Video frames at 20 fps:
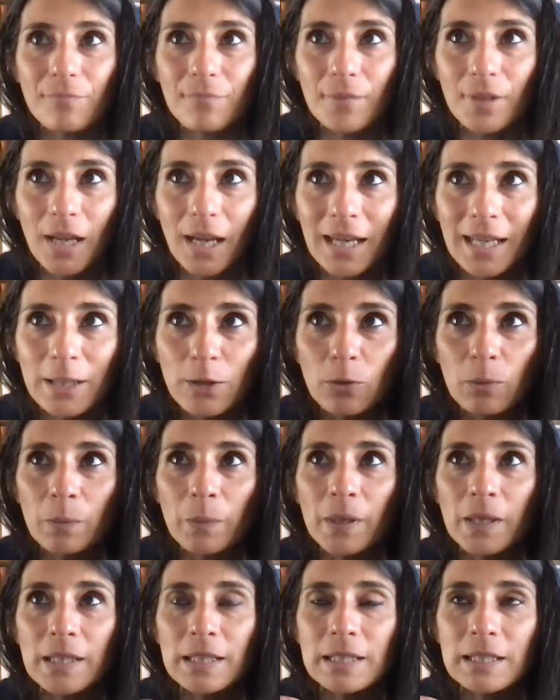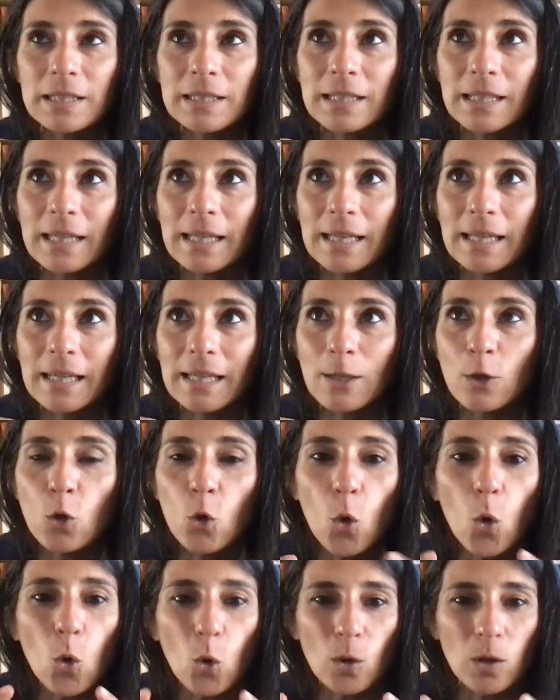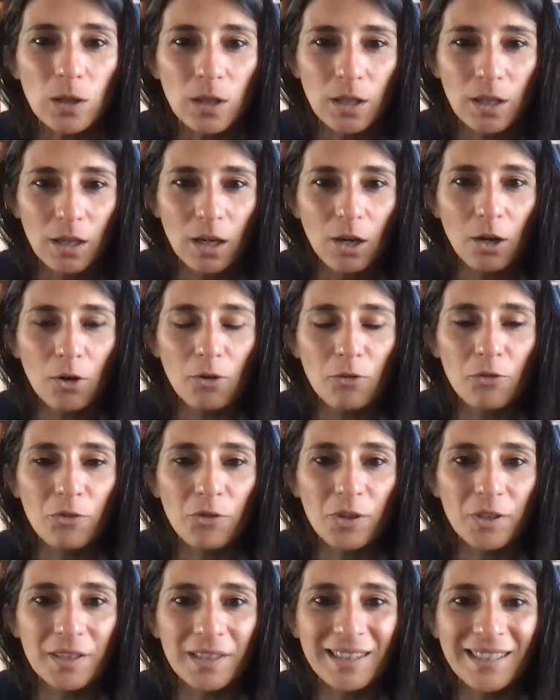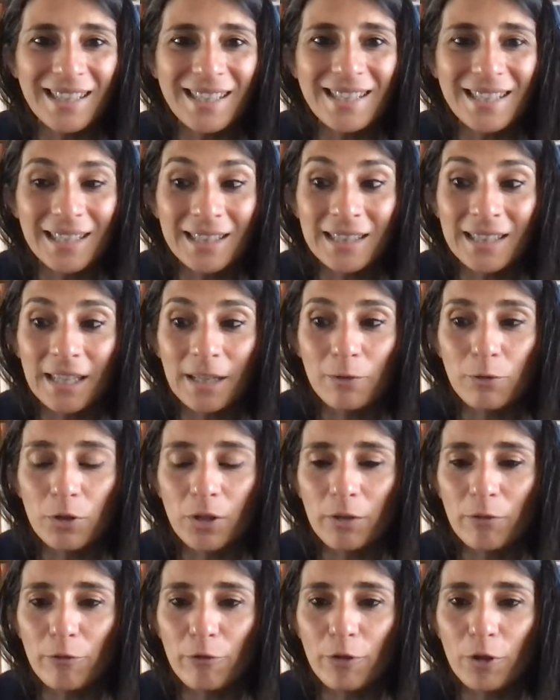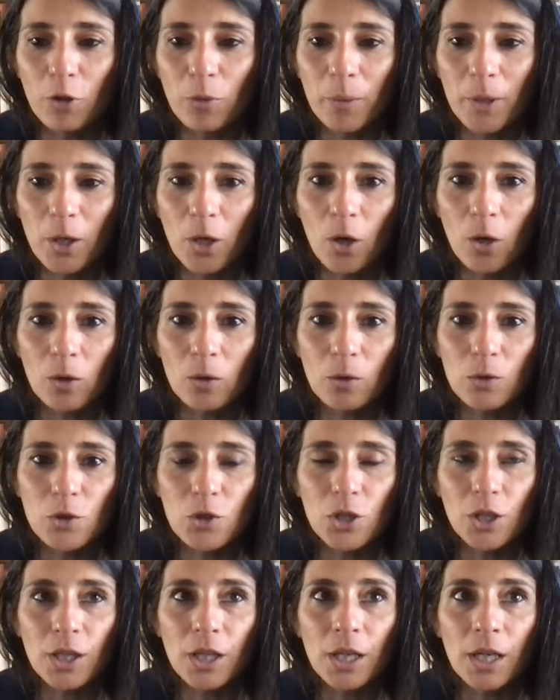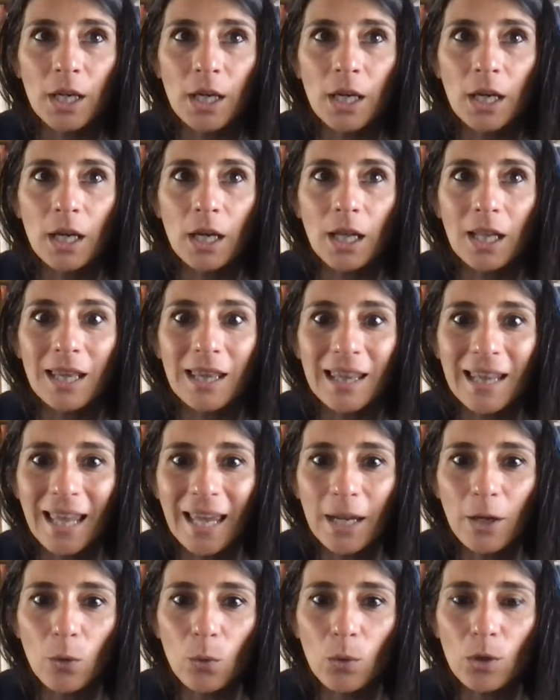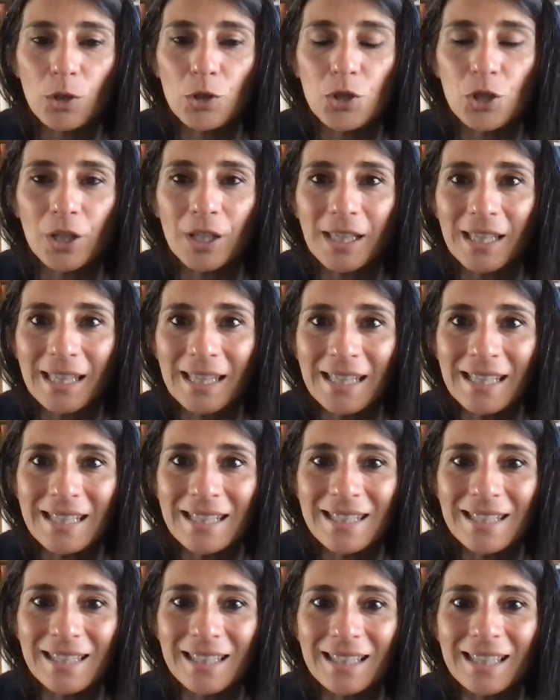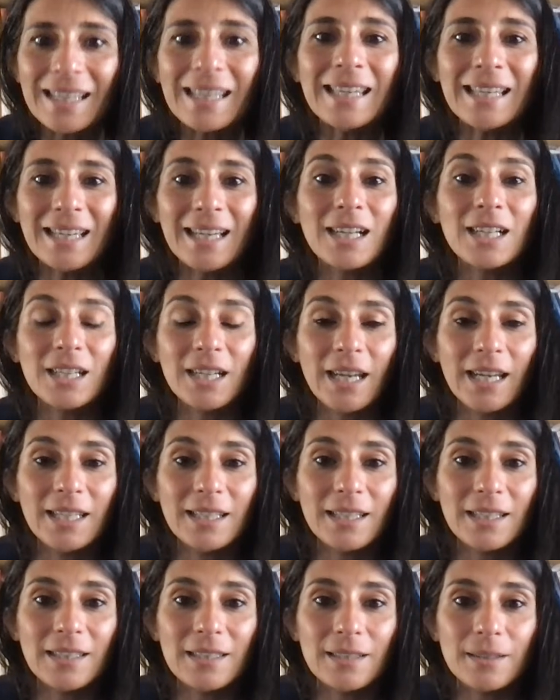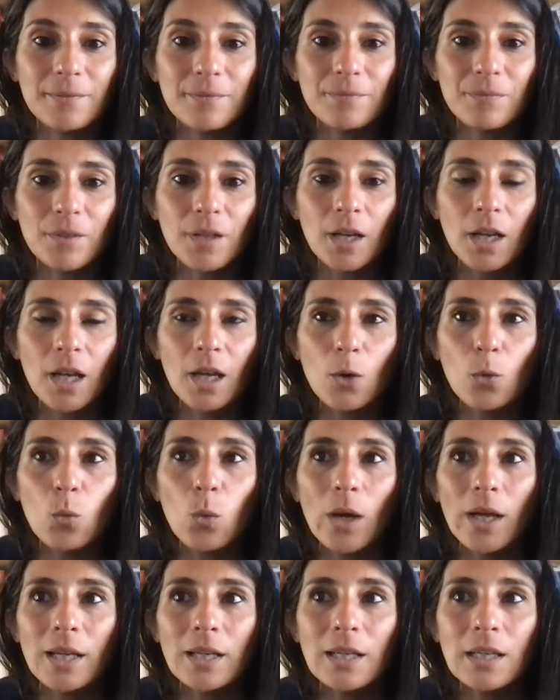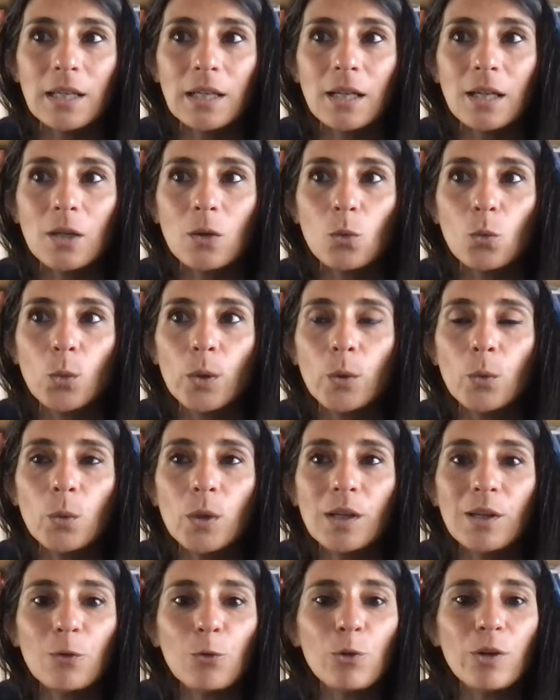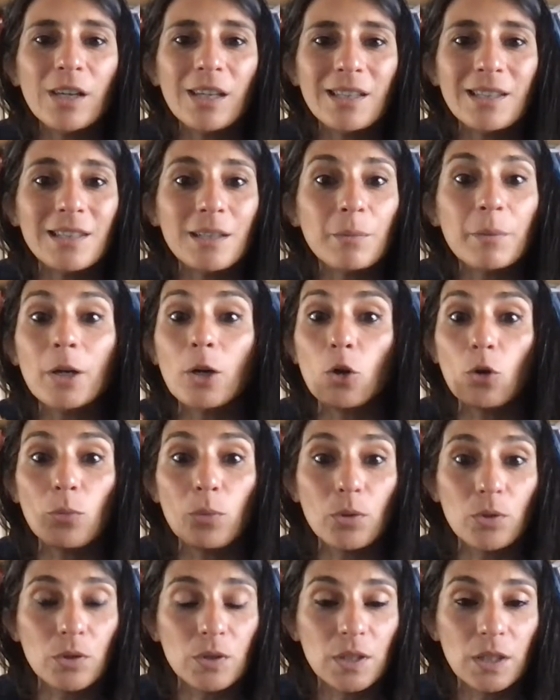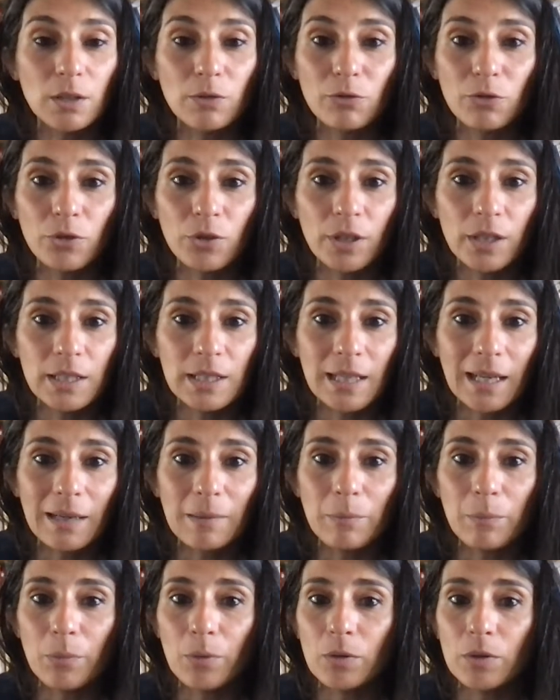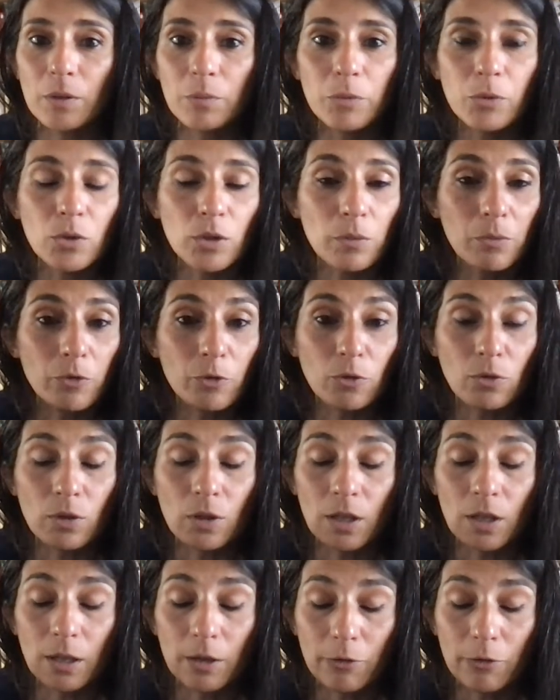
a little bit the goal of this endeavor in phenomenology, language is incarnated. When we will read Merleau-Ponty, for example, the beautiful